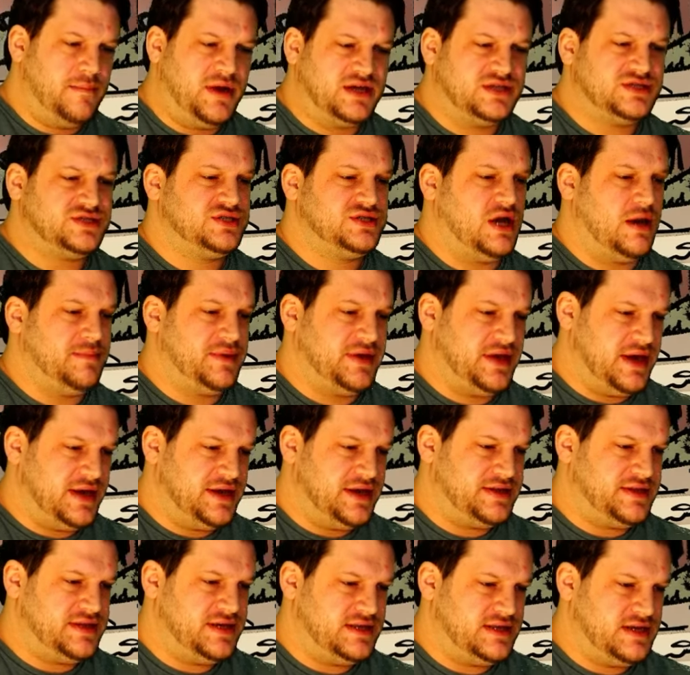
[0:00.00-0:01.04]
I'm not
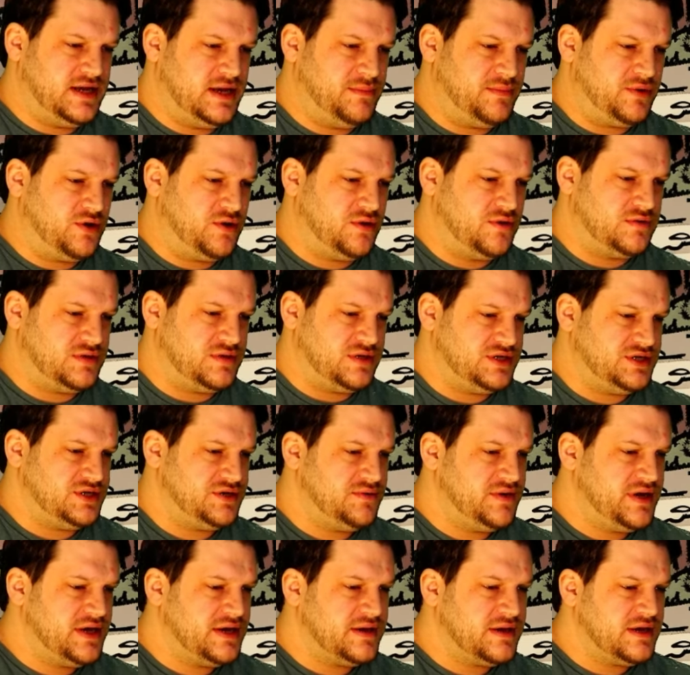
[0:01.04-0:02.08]
stopping anything that I'm
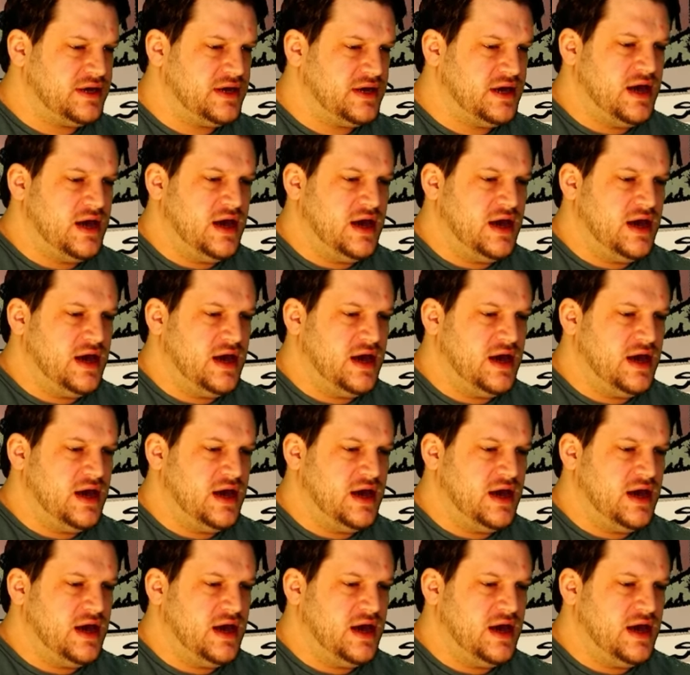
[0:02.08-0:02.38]
currently doing.